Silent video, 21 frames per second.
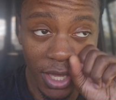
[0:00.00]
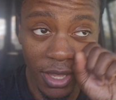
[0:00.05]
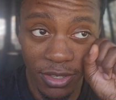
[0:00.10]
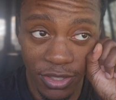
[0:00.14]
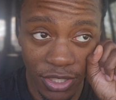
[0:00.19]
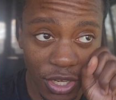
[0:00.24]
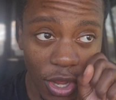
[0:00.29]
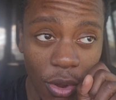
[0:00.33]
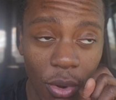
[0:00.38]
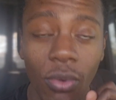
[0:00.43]

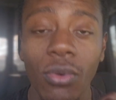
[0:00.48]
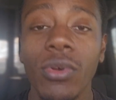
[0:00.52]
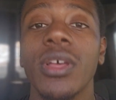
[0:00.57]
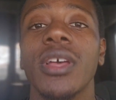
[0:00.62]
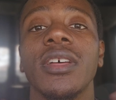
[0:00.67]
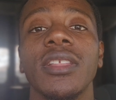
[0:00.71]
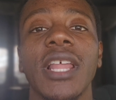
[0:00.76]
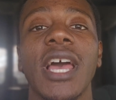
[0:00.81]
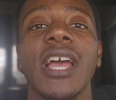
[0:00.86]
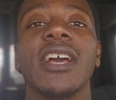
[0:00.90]
So,
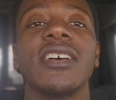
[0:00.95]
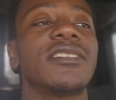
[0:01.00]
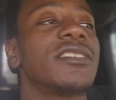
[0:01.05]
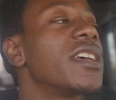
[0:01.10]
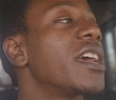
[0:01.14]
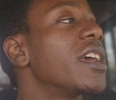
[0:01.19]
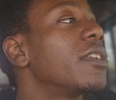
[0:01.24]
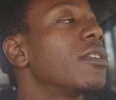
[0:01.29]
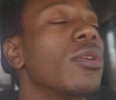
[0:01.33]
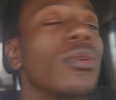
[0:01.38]
like I
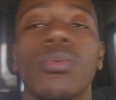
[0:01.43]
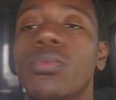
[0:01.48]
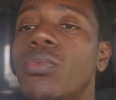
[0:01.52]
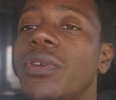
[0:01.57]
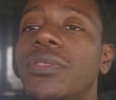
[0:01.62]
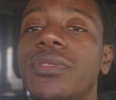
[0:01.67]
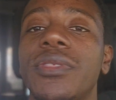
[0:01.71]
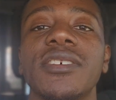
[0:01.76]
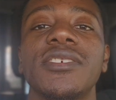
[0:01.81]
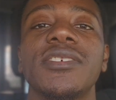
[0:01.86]
said,
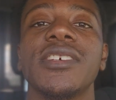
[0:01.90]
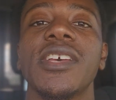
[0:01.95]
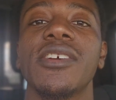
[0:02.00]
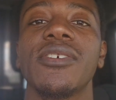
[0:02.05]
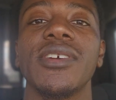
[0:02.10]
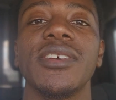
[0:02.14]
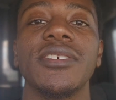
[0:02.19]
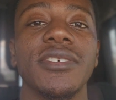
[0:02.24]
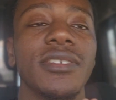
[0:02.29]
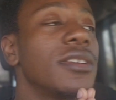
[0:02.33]
with this
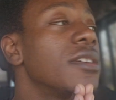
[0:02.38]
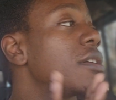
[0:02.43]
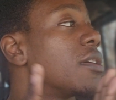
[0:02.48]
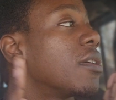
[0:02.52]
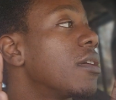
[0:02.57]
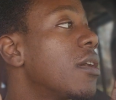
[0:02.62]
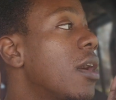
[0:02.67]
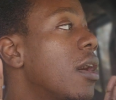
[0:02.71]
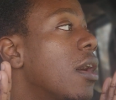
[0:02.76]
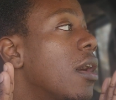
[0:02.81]
series,
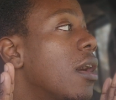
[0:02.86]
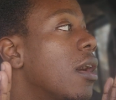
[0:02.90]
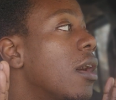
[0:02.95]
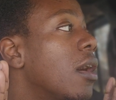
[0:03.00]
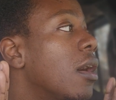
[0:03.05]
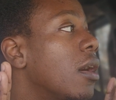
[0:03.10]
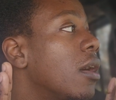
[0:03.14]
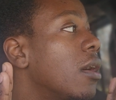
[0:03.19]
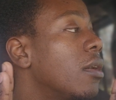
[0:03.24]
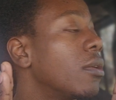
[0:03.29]

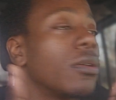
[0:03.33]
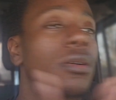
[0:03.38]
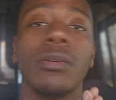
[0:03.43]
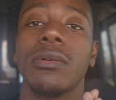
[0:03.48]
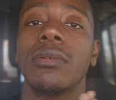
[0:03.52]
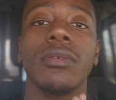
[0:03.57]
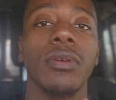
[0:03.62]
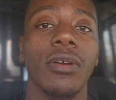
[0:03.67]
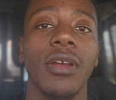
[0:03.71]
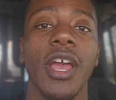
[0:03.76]

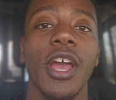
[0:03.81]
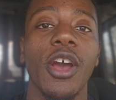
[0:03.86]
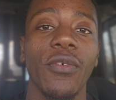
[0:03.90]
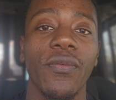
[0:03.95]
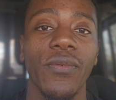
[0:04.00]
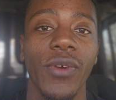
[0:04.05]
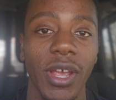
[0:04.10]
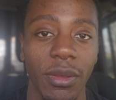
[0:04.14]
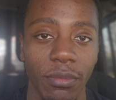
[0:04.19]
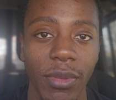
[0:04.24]

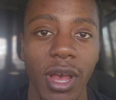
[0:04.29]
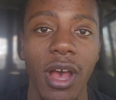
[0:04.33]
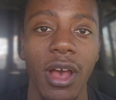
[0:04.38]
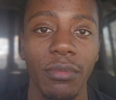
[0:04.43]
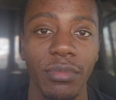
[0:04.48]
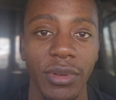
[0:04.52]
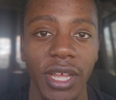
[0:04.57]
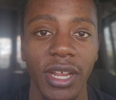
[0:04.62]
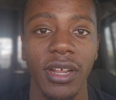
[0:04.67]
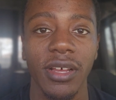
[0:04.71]
Frank
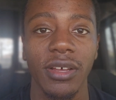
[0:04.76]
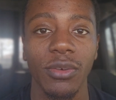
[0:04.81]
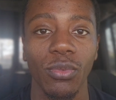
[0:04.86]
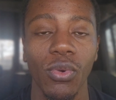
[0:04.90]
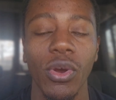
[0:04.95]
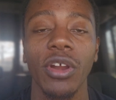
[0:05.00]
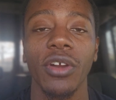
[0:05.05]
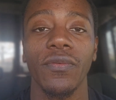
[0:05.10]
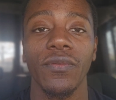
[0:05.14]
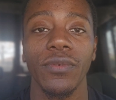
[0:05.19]
Baum did a
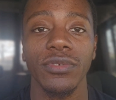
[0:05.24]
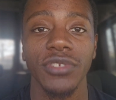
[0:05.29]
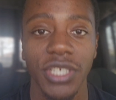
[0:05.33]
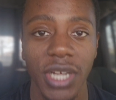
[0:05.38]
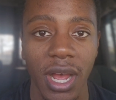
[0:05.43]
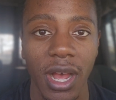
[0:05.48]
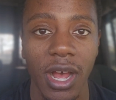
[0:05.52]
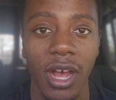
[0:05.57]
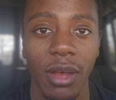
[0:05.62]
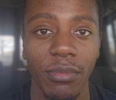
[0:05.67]
wonderful
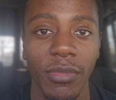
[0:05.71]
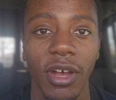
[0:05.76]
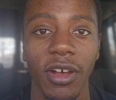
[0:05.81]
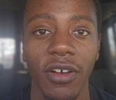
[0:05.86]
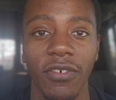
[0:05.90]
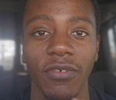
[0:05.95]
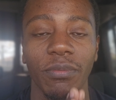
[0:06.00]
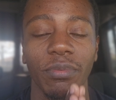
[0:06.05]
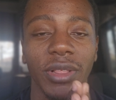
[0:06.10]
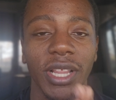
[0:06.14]
job
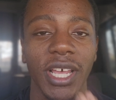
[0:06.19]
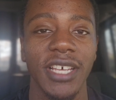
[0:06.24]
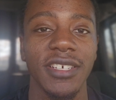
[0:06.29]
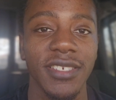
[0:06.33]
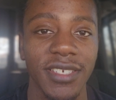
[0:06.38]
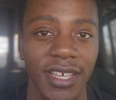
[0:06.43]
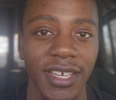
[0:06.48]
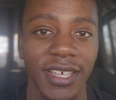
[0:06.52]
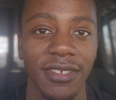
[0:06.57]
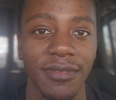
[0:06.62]
of
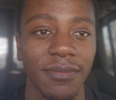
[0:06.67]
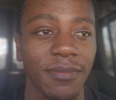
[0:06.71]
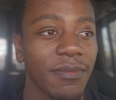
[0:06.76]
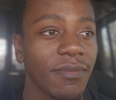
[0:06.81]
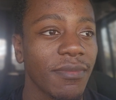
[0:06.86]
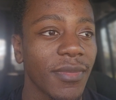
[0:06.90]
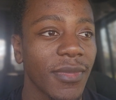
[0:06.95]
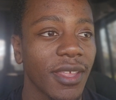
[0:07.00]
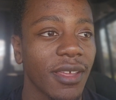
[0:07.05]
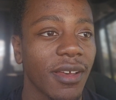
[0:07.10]
placing
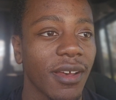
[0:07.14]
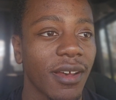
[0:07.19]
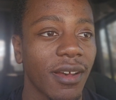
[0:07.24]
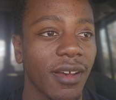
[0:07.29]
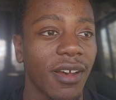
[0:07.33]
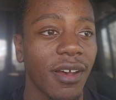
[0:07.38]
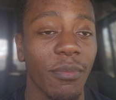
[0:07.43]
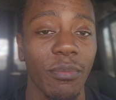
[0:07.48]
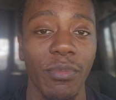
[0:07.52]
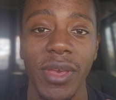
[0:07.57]

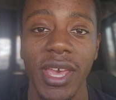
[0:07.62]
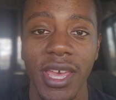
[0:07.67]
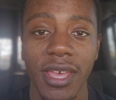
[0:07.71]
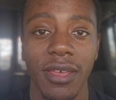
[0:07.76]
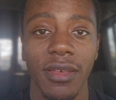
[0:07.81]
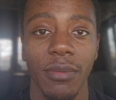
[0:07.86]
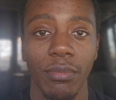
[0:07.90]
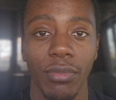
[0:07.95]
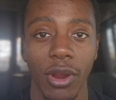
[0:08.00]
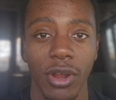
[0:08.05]
me
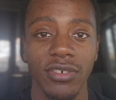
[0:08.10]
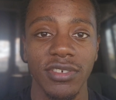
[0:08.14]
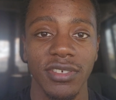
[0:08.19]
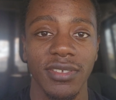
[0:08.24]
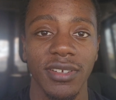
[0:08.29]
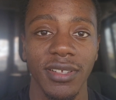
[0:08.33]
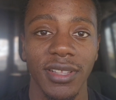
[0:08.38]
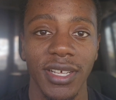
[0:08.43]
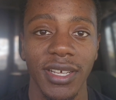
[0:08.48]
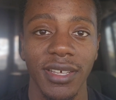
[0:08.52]

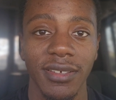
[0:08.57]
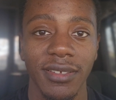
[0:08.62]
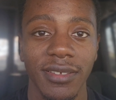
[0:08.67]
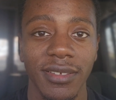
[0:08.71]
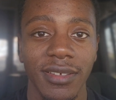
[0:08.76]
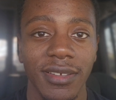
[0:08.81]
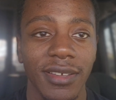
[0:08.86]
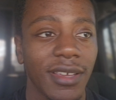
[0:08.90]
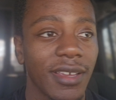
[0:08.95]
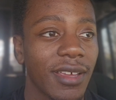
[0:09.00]
personally
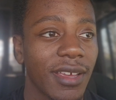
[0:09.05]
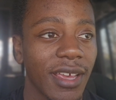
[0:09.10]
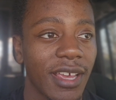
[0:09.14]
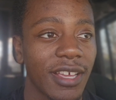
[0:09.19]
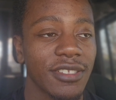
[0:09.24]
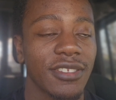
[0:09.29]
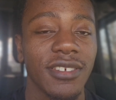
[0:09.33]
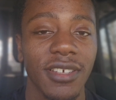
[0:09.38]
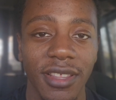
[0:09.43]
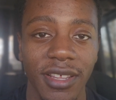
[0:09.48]

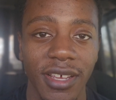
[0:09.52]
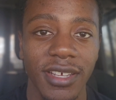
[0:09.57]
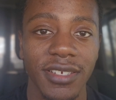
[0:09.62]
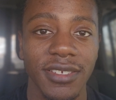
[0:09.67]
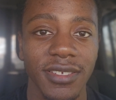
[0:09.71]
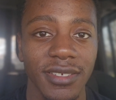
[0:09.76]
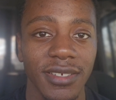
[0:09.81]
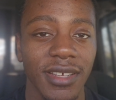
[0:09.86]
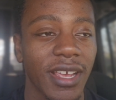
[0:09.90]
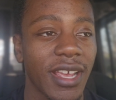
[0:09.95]
into
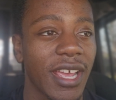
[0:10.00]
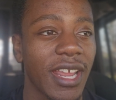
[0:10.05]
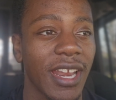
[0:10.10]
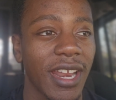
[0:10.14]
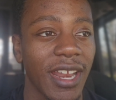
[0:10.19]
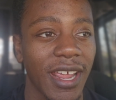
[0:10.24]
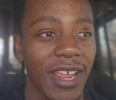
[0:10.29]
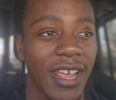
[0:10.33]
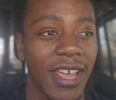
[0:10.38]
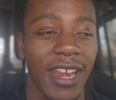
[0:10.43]
this, and
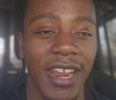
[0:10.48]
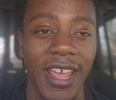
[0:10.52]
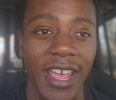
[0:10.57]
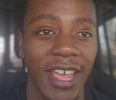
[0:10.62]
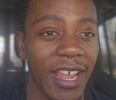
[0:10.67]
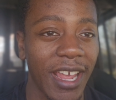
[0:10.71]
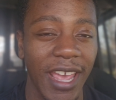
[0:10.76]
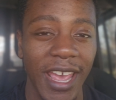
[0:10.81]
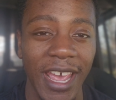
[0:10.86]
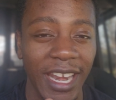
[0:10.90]

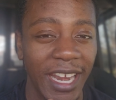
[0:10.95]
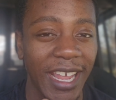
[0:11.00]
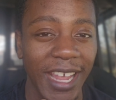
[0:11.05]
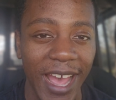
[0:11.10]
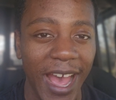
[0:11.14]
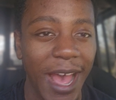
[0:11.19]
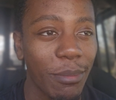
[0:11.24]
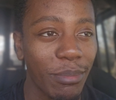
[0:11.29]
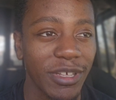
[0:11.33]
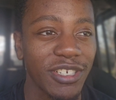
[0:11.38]
it
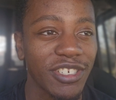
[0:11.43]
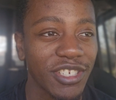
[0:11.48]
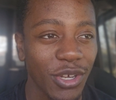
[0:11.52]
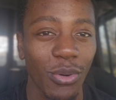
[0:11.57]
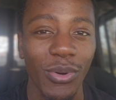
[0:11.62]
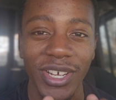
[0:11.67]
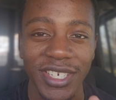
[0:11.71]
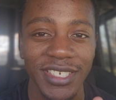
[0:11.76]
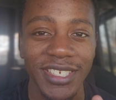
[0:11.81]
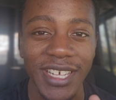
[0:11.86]
got me
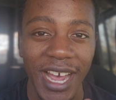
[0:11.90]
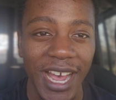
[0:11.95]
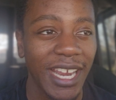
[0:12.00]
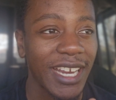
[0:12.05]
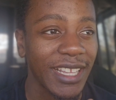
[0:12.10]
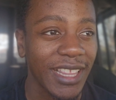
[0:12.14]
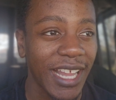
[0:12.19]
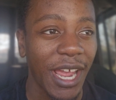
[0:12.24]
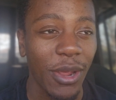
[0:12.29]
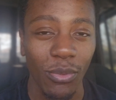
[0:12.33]
so
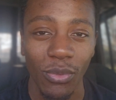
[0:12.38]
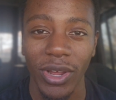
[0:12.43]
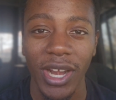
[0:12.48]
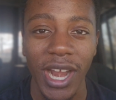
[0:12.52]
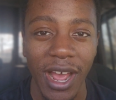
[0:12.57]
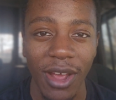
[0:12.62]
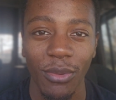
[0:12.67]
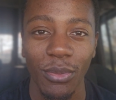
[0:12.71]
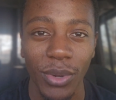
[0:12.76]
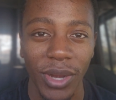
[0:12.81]
excited. Like when
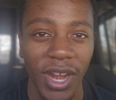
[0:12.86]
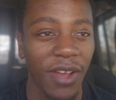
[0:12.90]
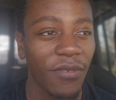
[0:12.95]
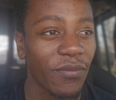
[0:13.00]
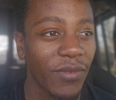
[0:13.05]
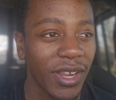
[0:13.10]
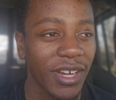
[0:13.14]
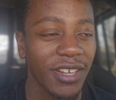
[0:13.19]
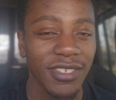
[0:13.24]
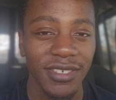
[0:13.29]
I
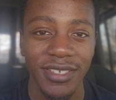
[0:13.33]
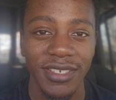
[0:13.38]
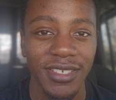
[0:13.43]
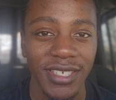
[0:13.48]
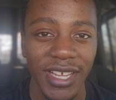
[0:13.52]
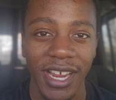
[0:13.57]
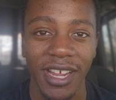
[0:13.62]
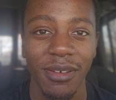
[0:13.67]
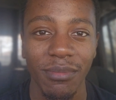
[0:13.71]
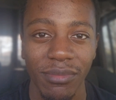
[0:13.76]
finished the
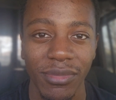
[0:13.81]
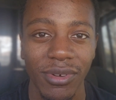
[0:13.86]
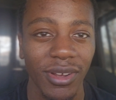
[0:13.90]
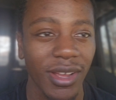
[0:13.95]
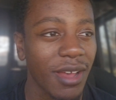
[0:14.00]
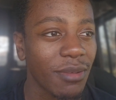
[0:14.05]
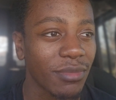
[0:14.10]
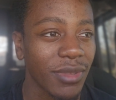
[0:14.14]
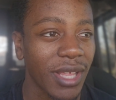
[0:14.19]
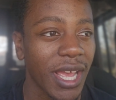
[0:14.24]
second book,
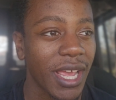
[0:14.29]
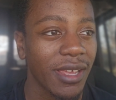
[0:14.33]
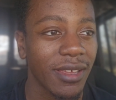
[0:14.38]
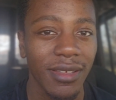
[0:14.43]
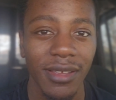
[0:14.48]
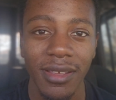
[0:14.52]
I'm like,